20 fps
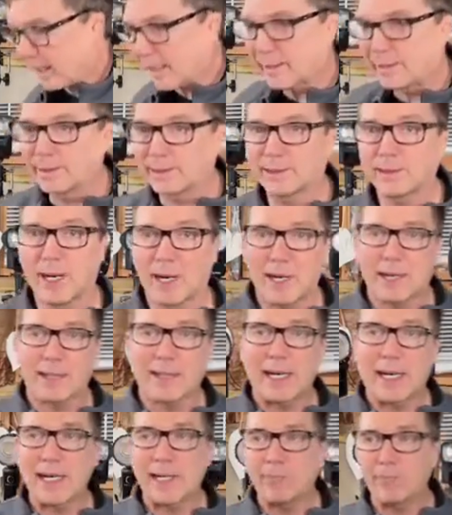Westcott has done,
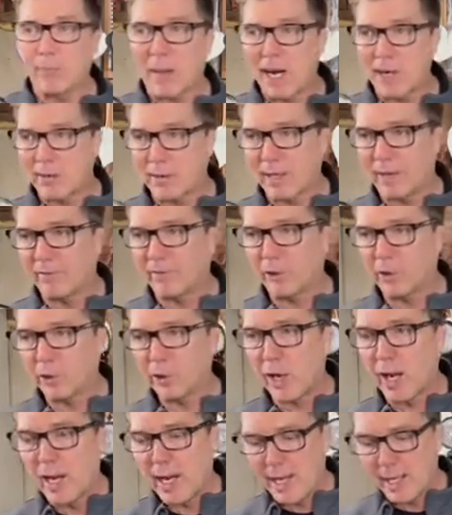and I admire them for
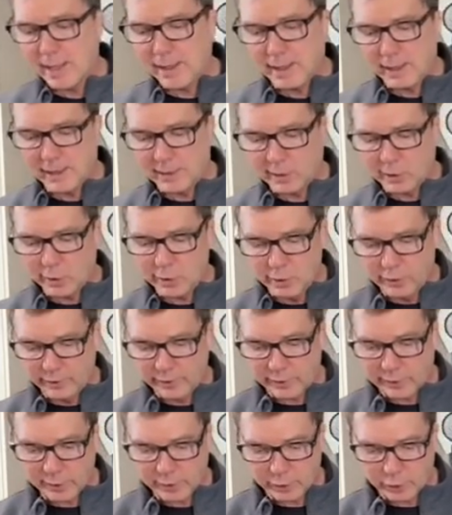trying, is a
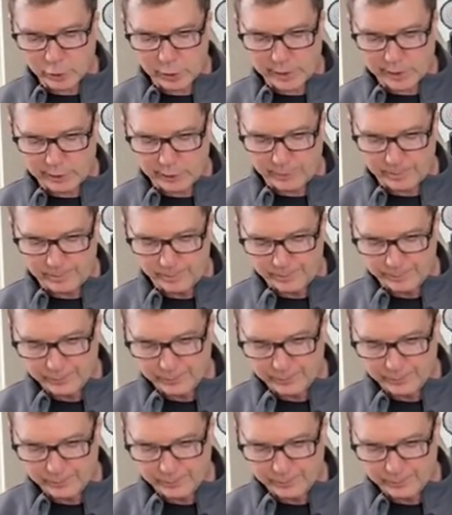universal trigger.